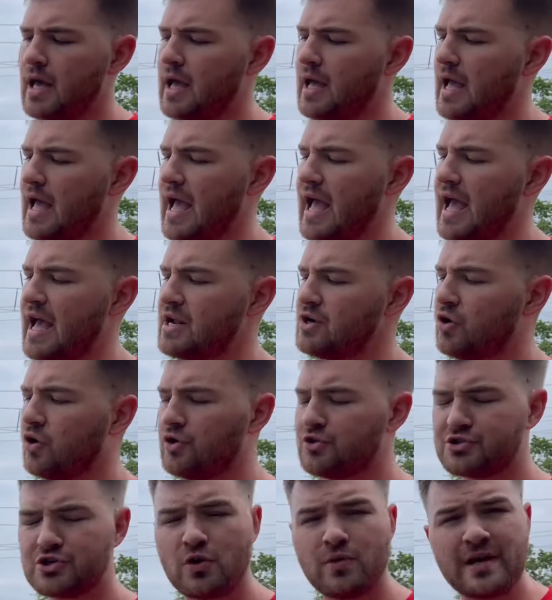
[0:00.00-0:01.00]
And
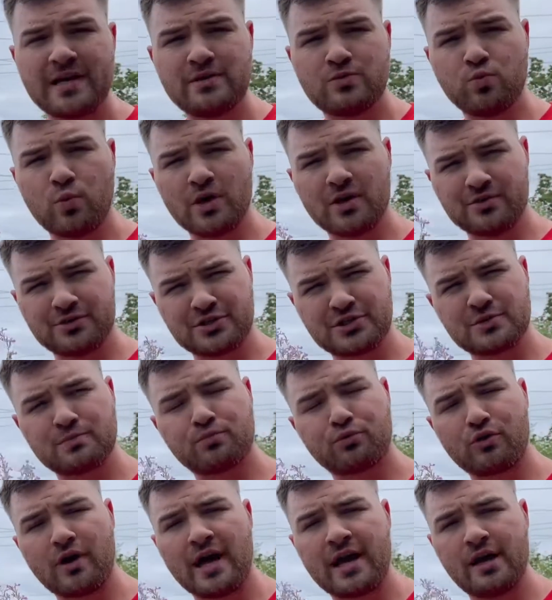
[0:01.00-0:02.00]
also it will
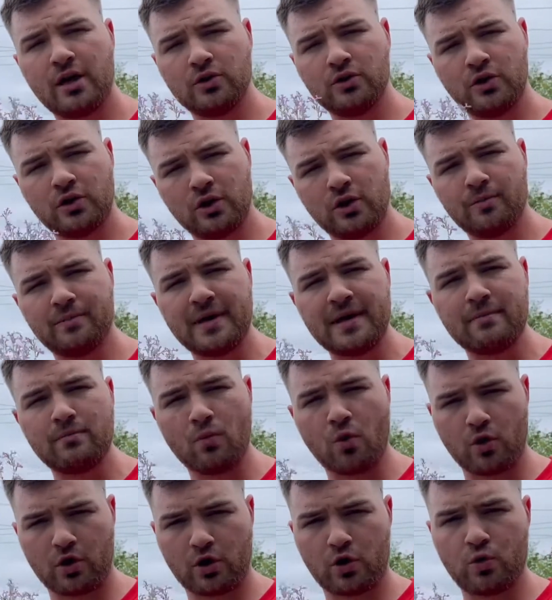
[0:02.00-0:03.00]
spread a little bit
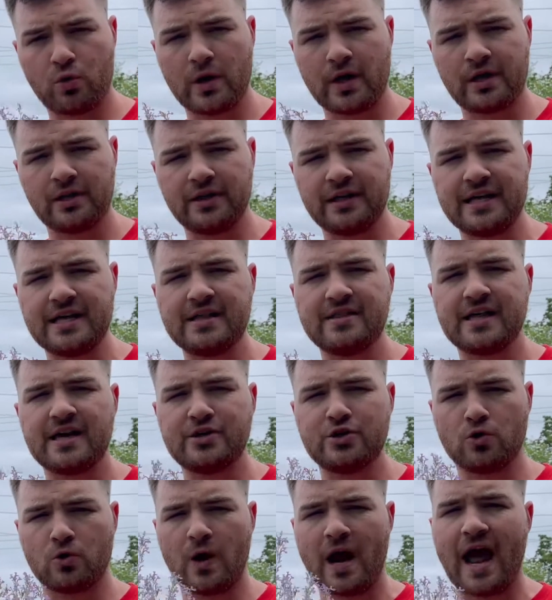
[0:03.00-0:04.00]
more quickly than
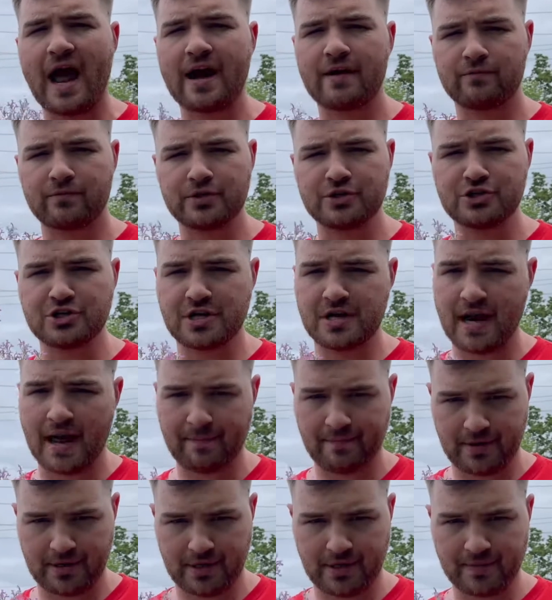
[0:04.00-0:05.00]
your average
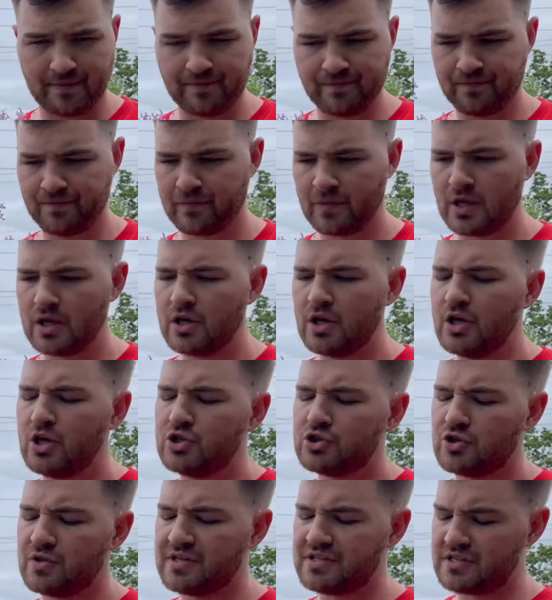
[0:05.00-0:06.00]
Nepeta.
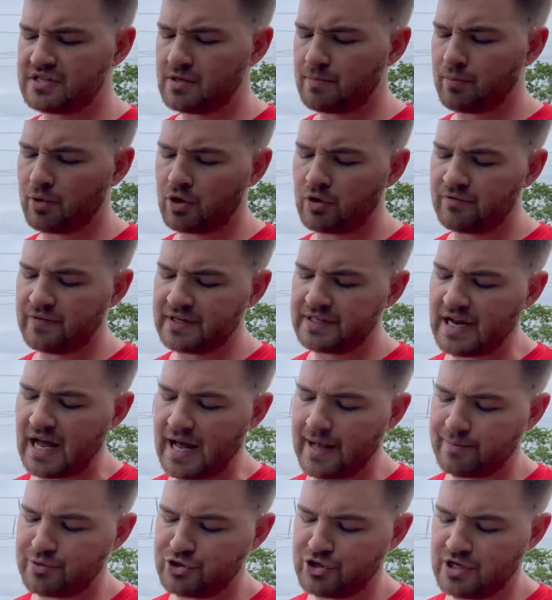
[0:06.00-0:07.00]
So this is a perfect
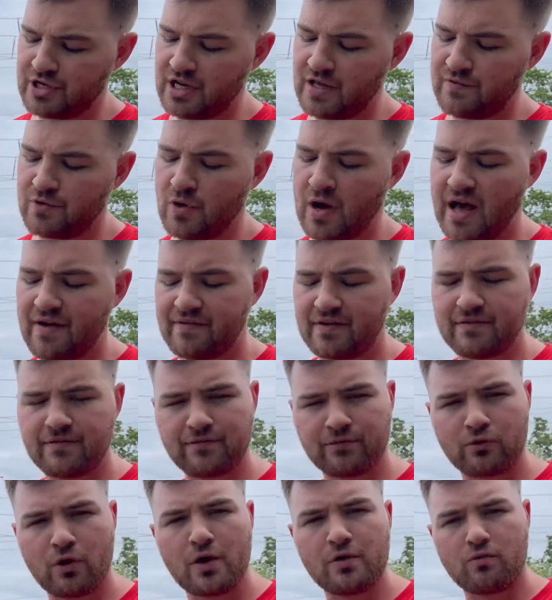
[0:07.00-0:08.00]
option if you have a
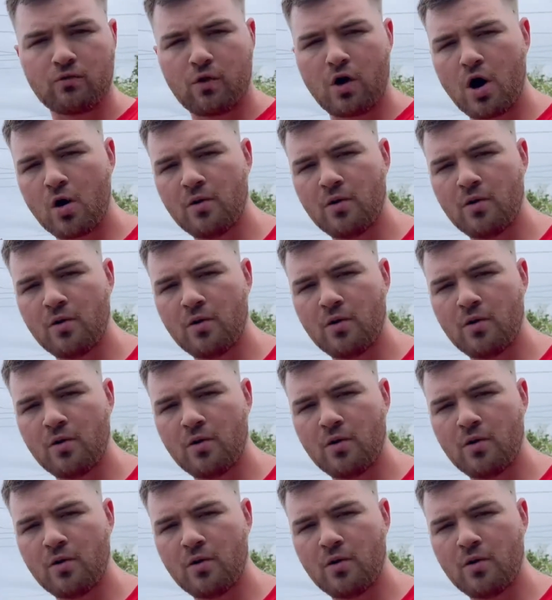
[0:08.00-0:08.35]
front row